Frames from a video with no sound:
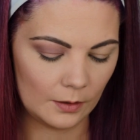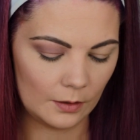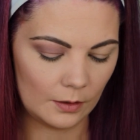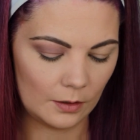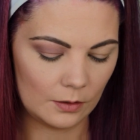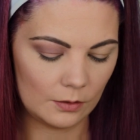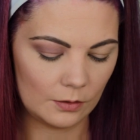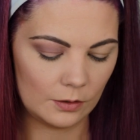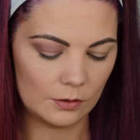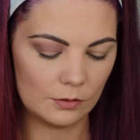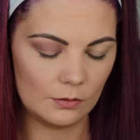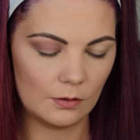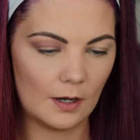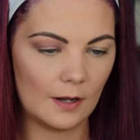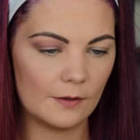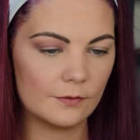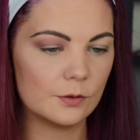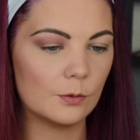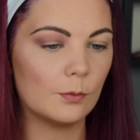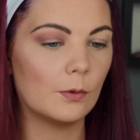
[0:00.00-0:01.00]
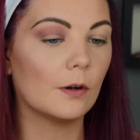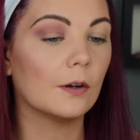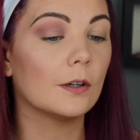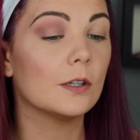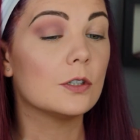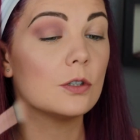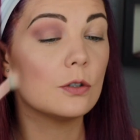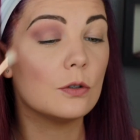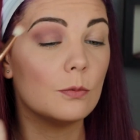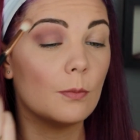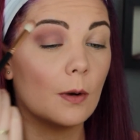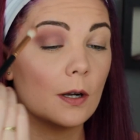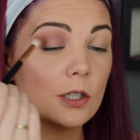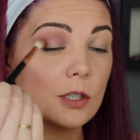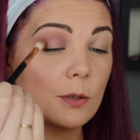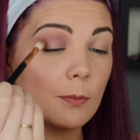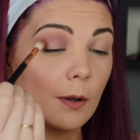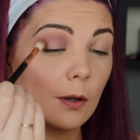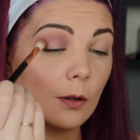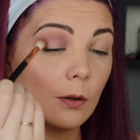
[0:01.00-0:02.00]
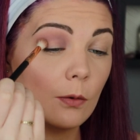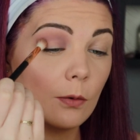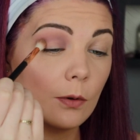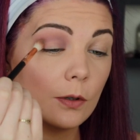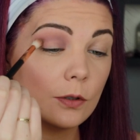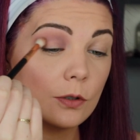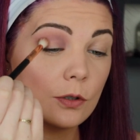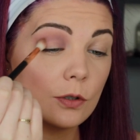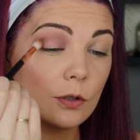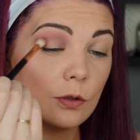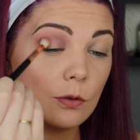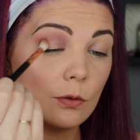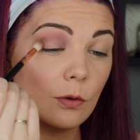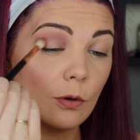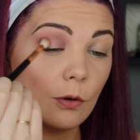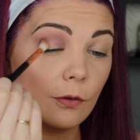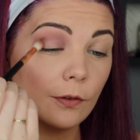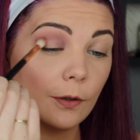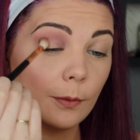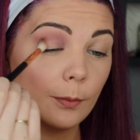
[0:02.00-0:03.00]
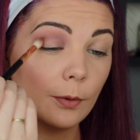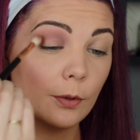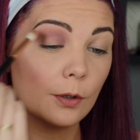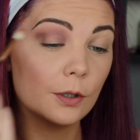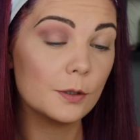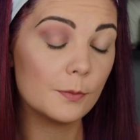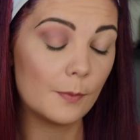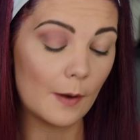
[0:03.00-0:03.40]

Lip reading: You know, you don't have to worry too much about going too overboard.